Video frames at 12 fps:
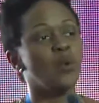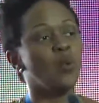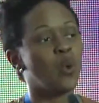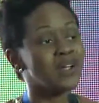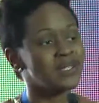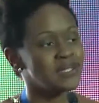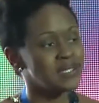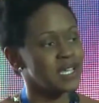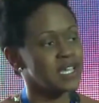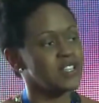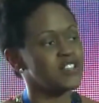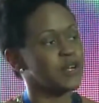what
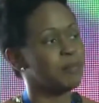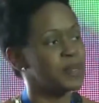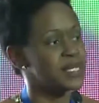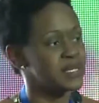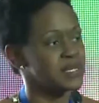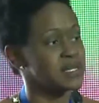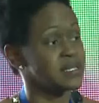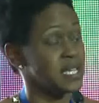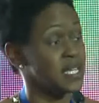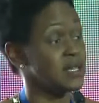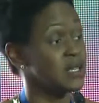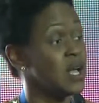stage your business is
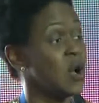in,